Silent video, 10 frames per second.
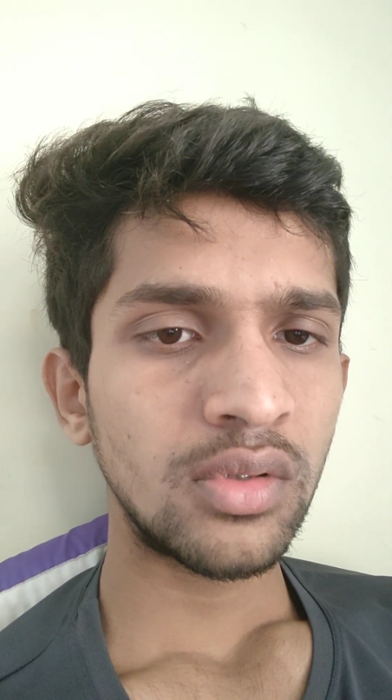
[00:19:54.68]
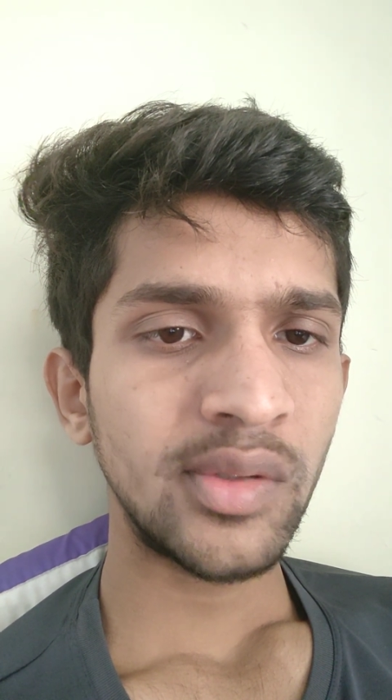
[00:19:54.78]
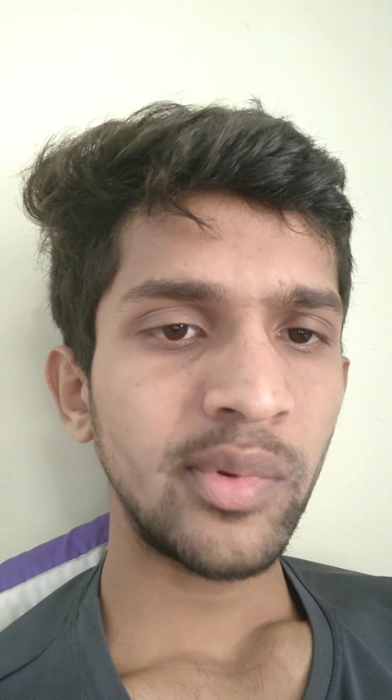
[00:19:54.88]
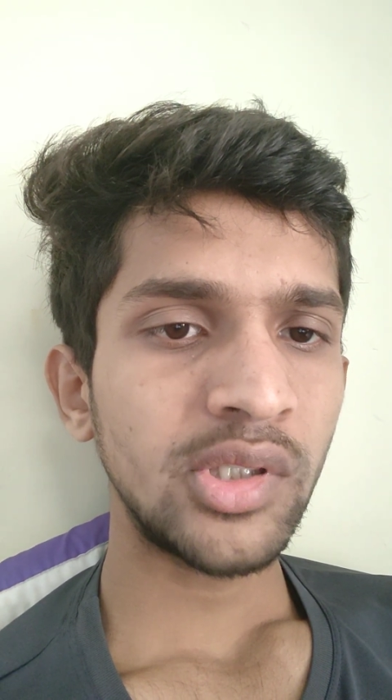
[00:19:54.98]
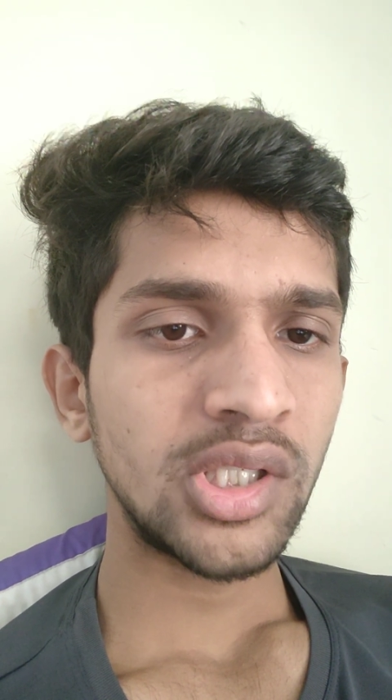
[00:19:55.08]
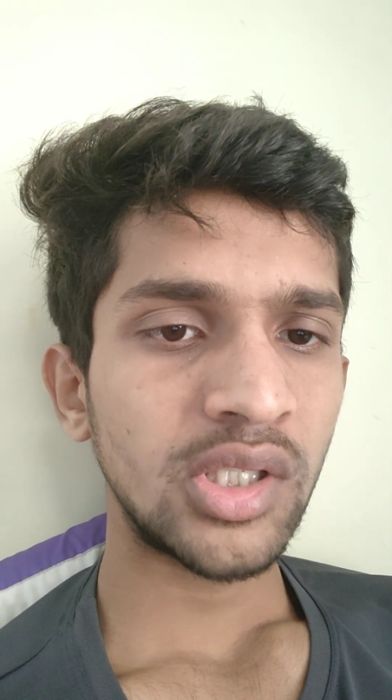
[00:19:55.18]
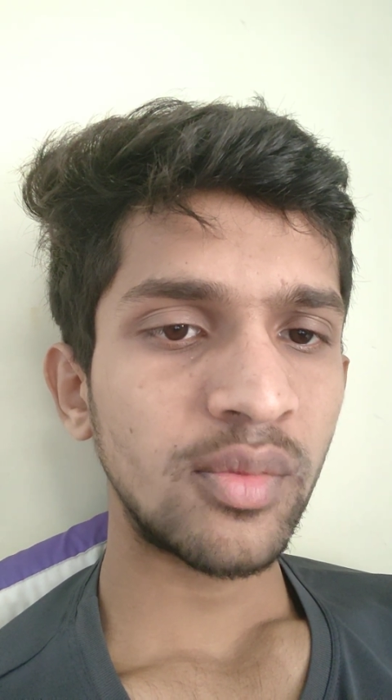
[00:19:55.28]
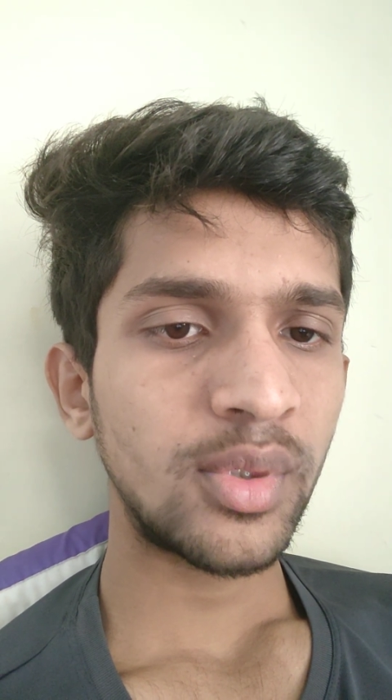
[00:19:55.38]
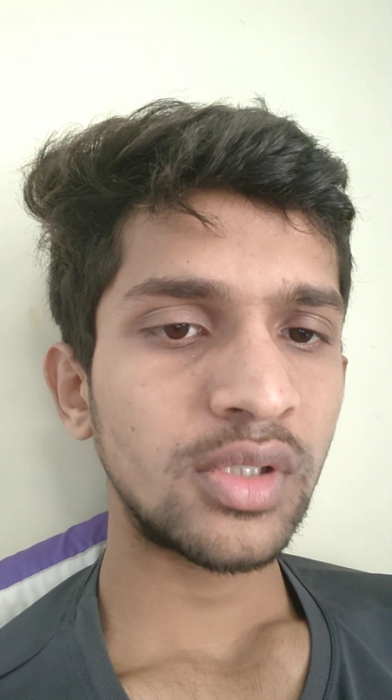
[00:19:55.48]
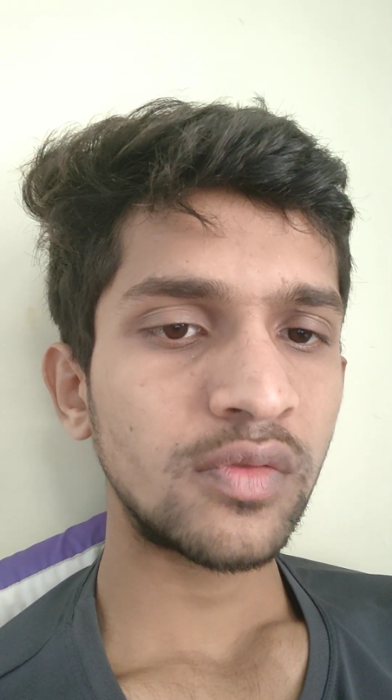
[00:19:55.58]
represent
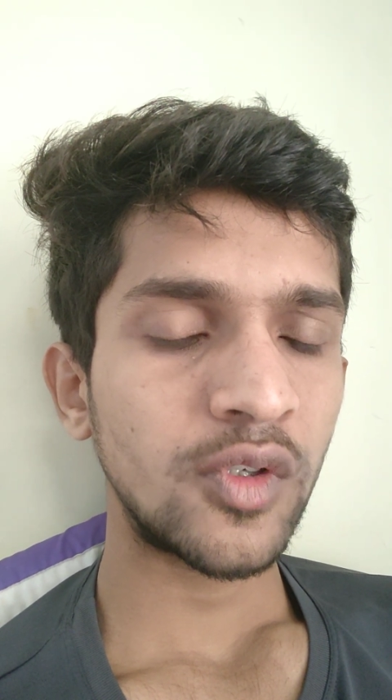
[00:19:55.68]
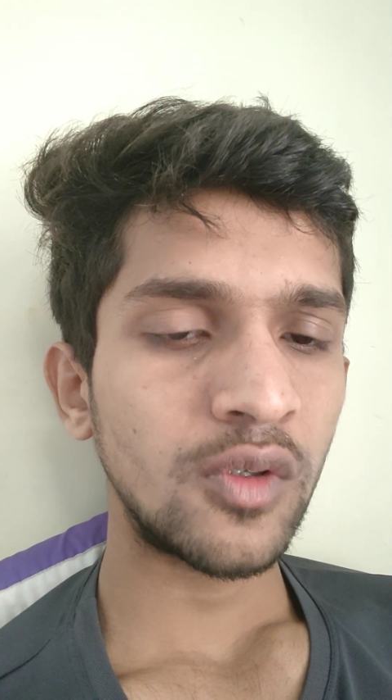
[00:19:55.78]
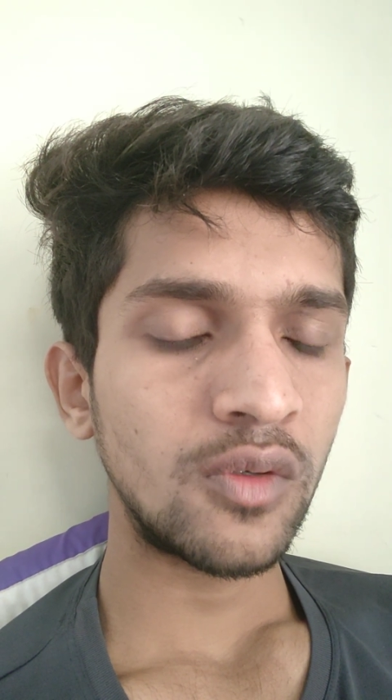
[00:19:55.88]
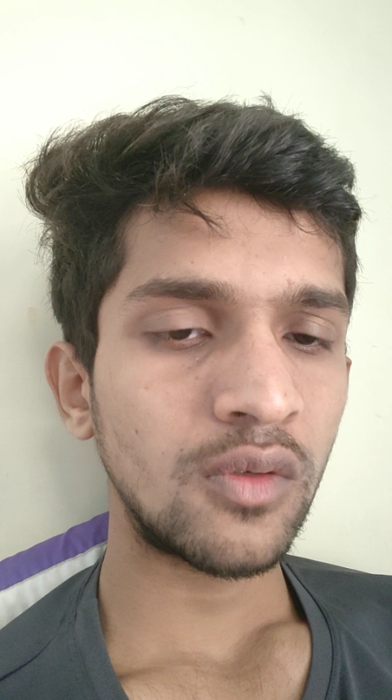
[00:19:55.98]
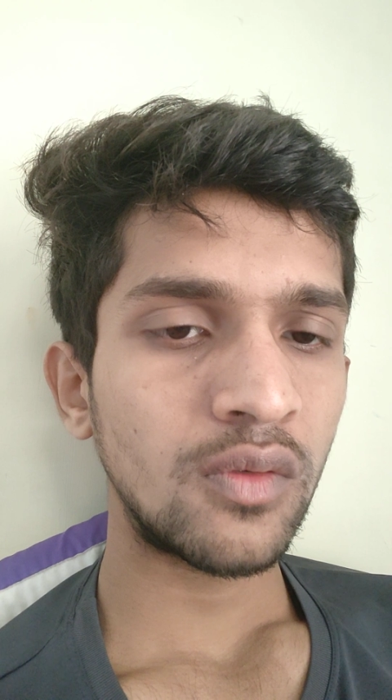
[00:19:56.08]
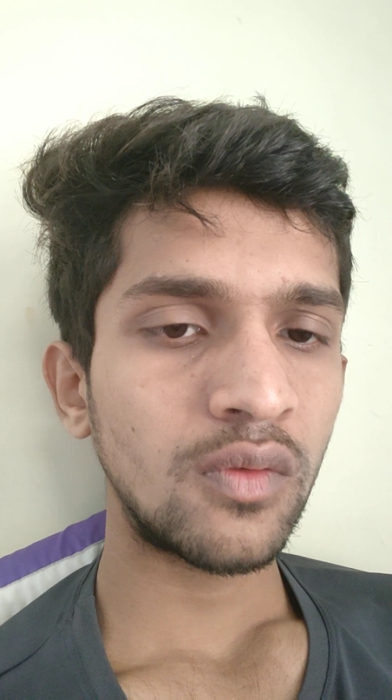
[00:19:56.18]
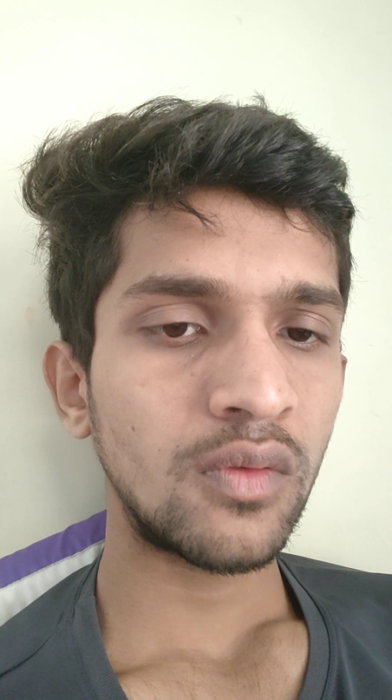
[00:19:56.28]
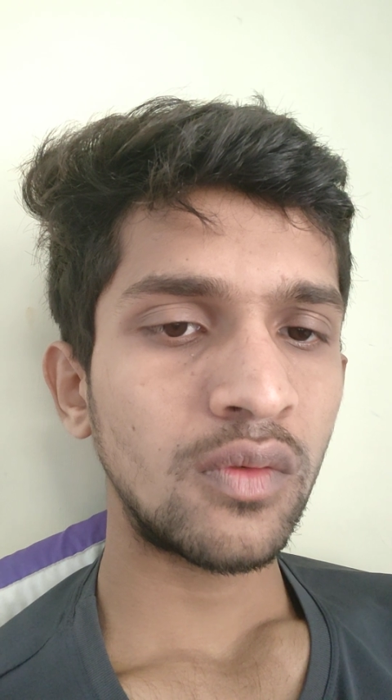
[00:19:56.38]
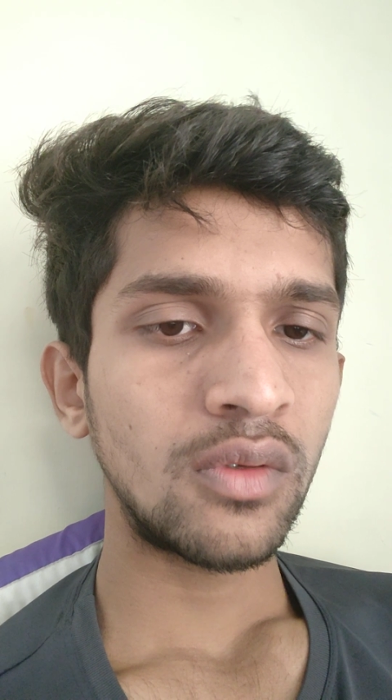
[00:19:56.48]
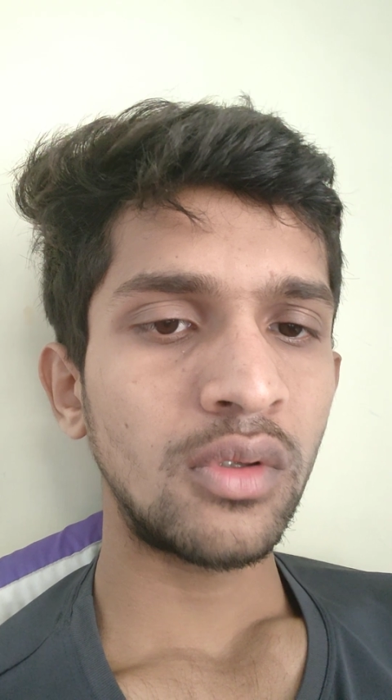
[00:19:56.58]
the first value,
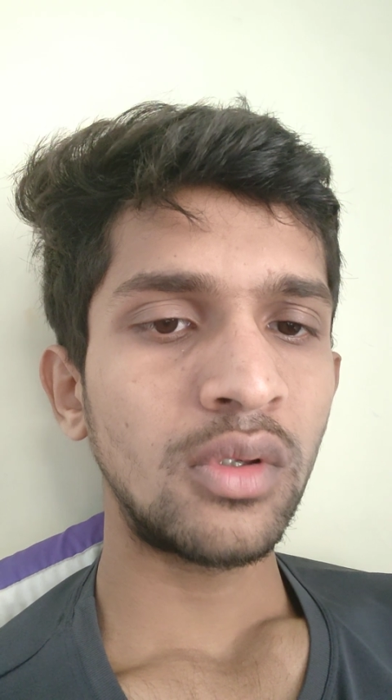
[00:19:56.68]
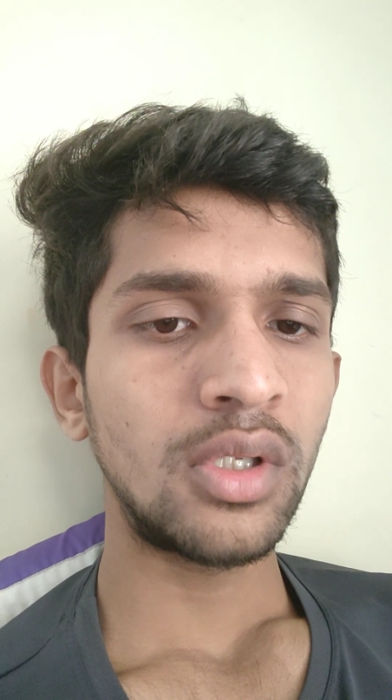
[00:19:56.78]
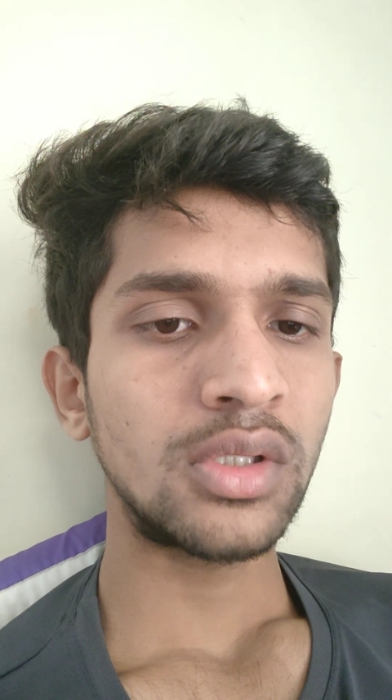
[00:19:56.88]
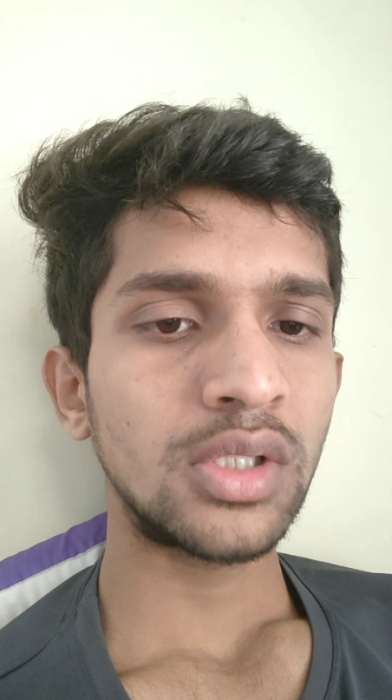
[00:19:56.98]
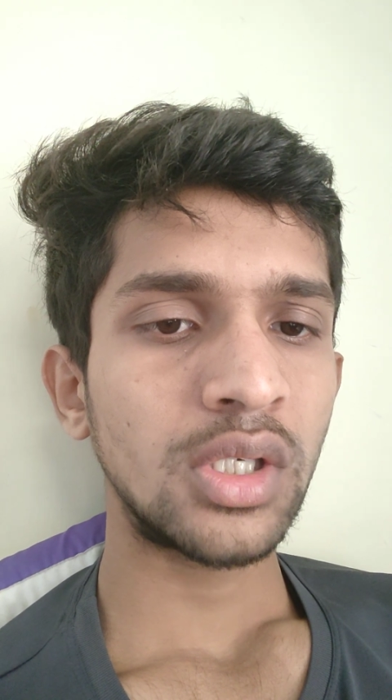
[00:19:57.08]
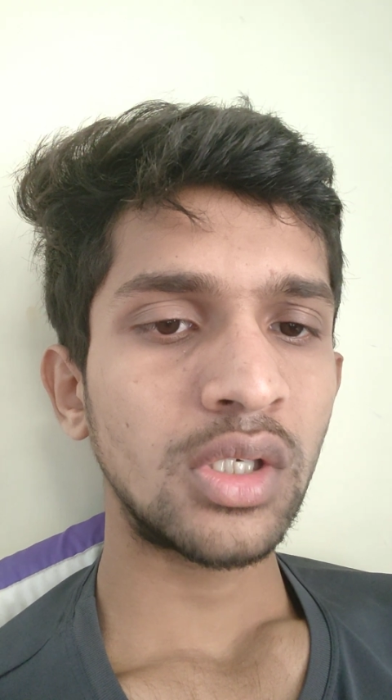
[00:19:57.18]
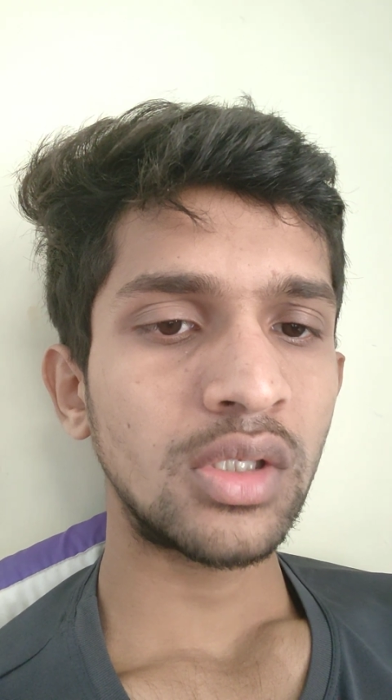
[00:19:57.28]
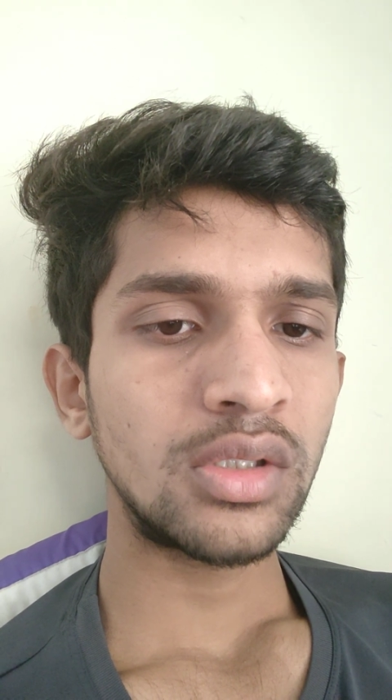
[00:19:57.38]
second